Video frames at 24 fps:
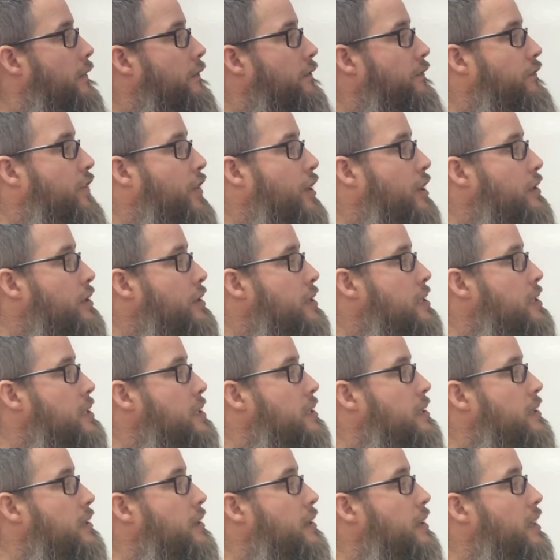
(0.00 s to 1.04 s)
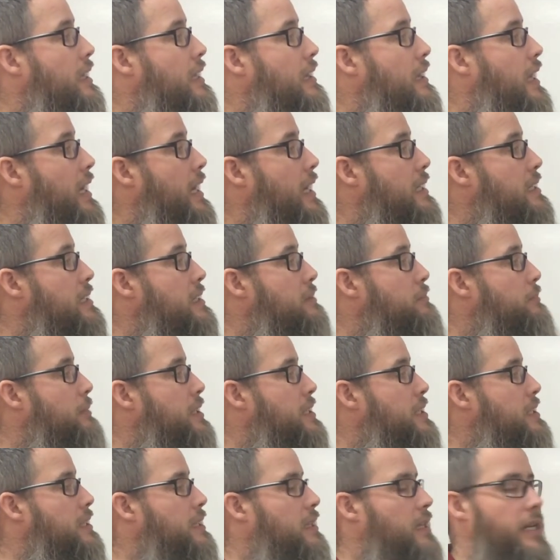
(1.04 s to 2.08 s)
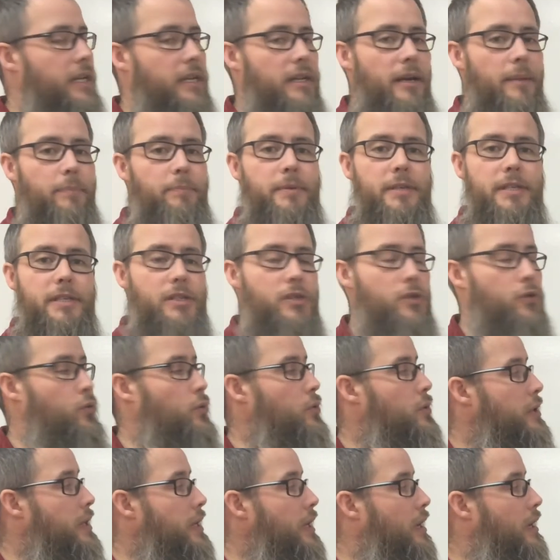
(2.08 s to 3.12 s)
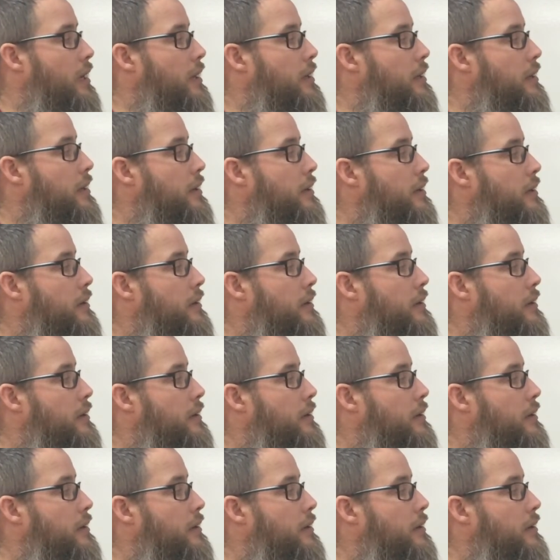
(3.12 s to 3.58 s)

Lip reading: First, the class must clean up the schoolyard.